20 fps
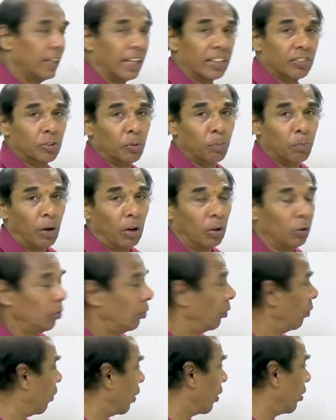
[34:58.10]
to pronoun.
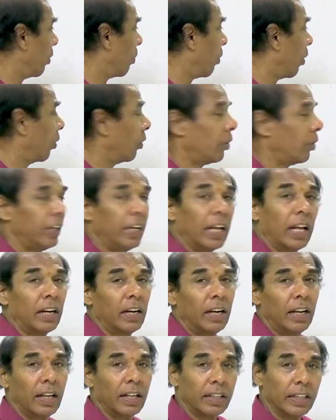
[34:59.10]
What is the pronoun here?
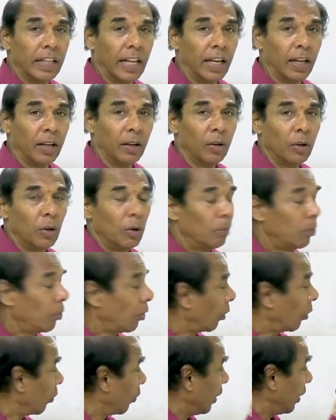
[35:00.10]
They.
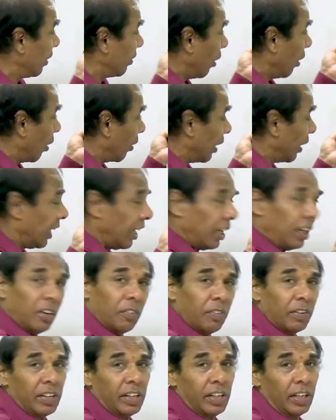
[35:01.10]
Pronoun is already given
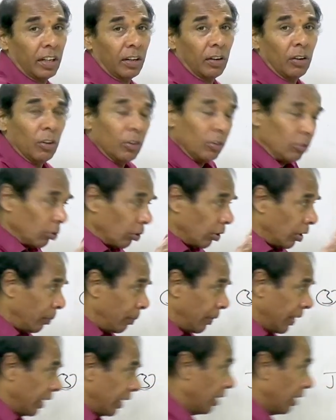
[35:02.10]
here. So
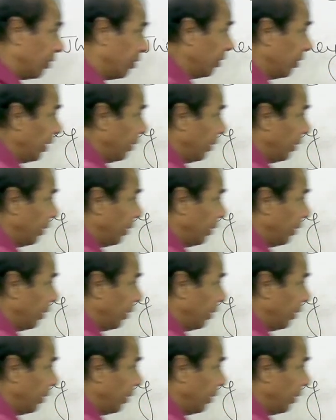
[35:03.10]
repeat the same.